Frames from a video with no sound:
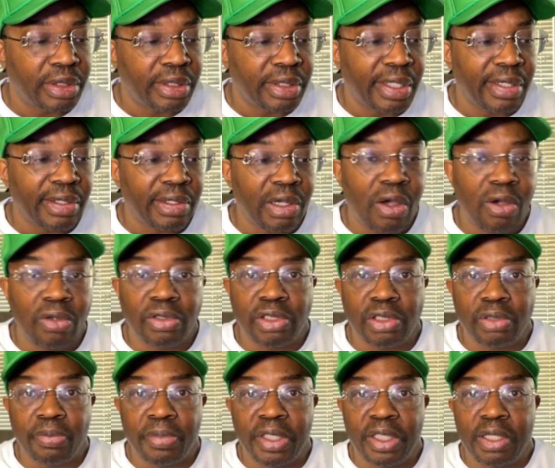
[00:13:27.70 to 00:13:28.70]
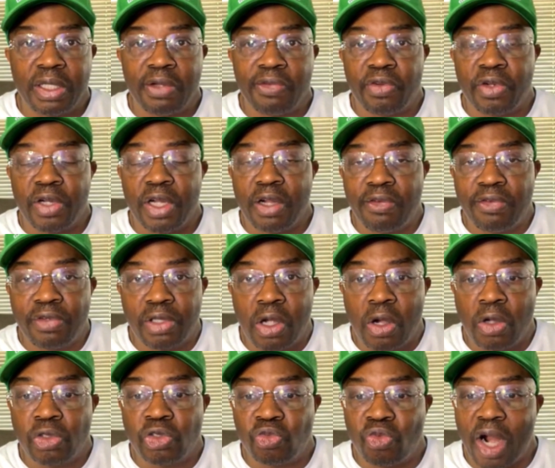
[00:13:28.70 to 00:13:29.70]
Their coach has been there forever.
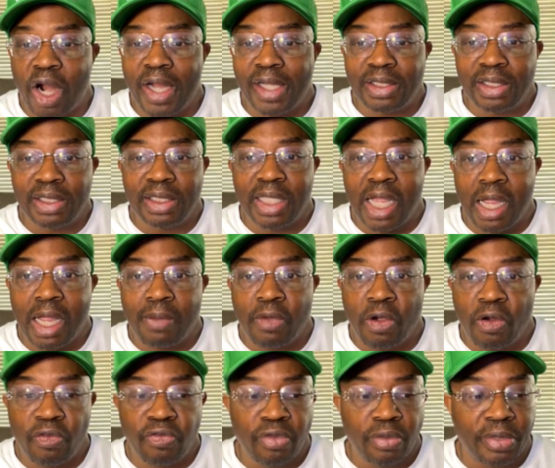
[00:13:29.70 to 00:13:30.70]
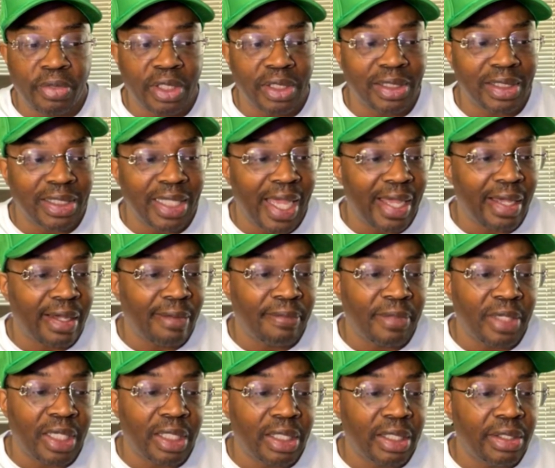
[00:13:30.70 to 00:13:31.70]
Coach Rice, he came over from Gonzaga
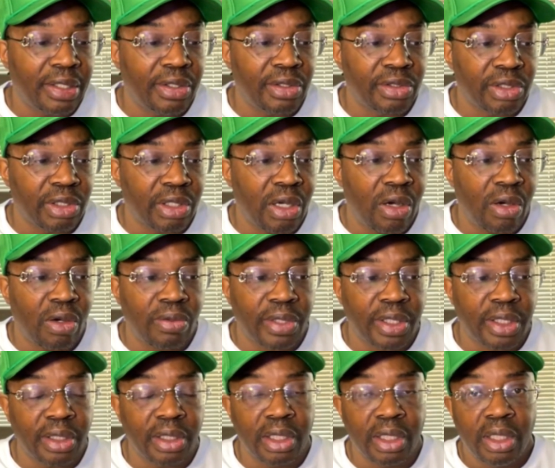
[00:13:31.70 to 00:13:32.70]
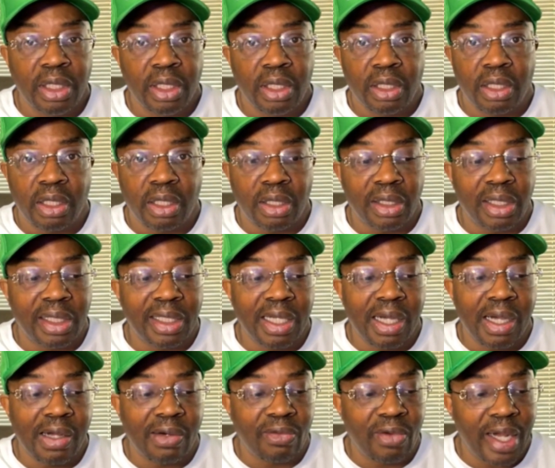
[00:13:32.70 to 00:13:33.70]
many years ago, and
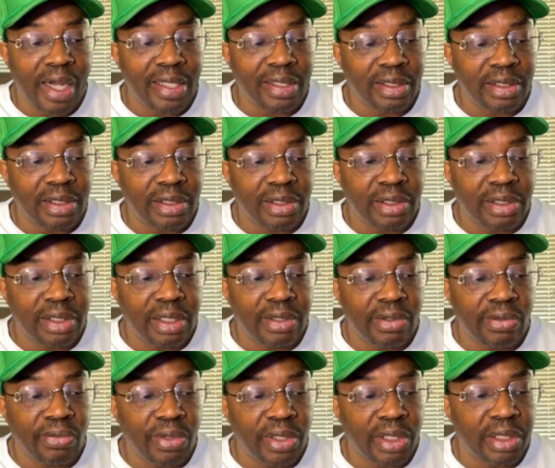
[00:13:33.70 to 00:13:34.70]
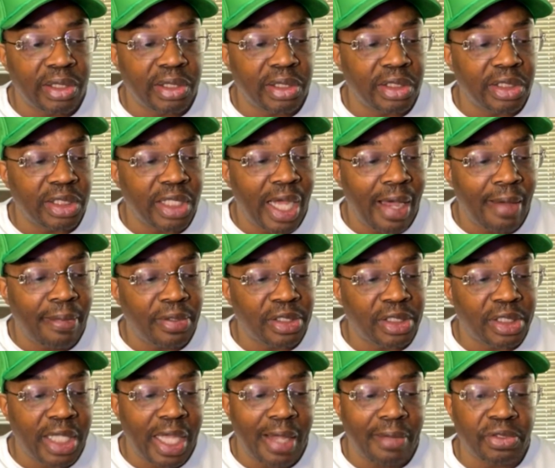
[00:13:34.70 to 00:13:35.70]
Leon Rice did a really good job
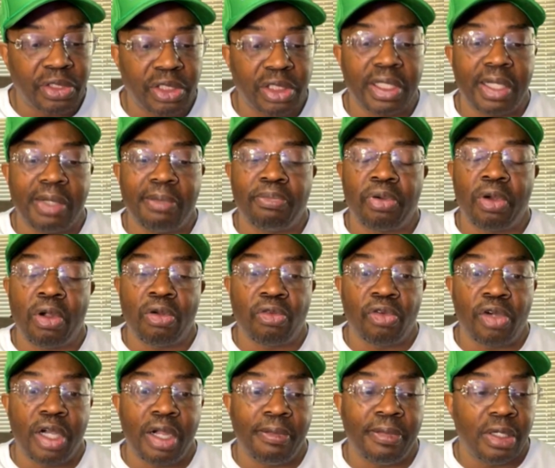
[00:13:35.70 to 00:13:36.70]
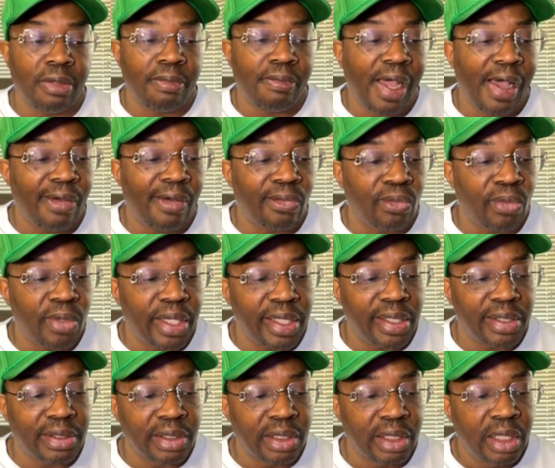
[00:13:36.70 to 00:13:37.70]
establishing that program in the Mountain
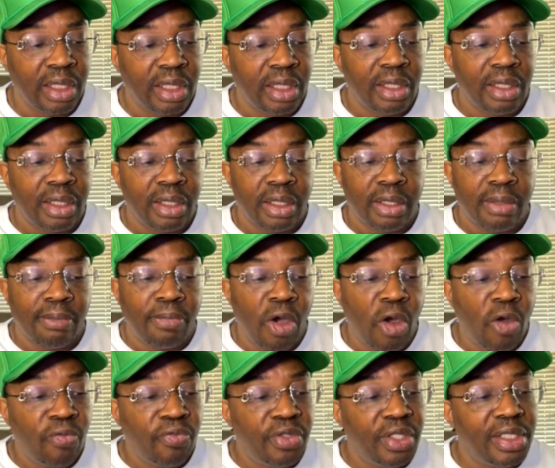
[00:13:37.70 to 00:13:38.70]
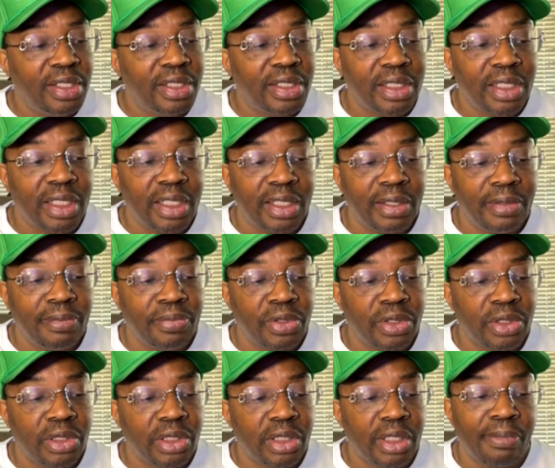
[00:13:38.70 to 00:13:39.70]
West. Both these
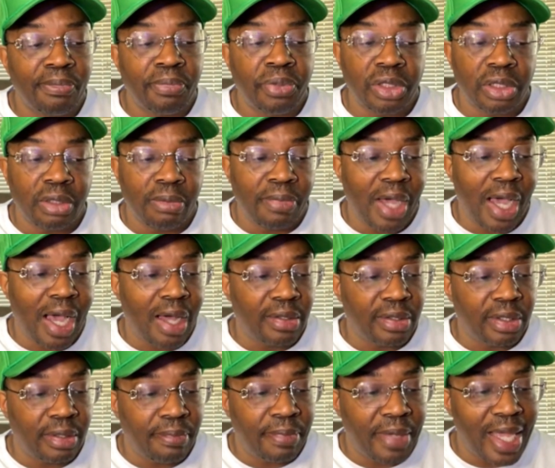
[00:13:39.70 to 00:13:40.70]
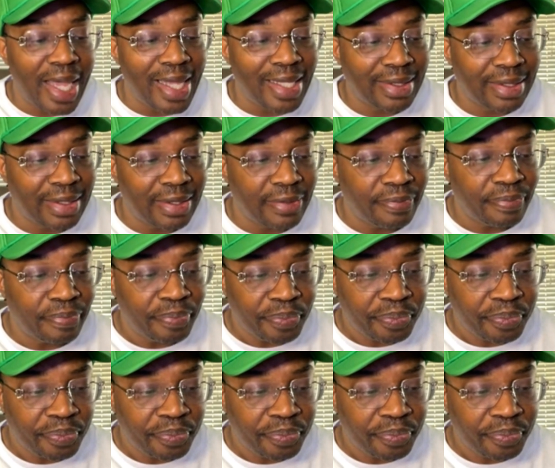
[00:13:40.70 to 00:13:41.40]
teams can put the ball in the basket.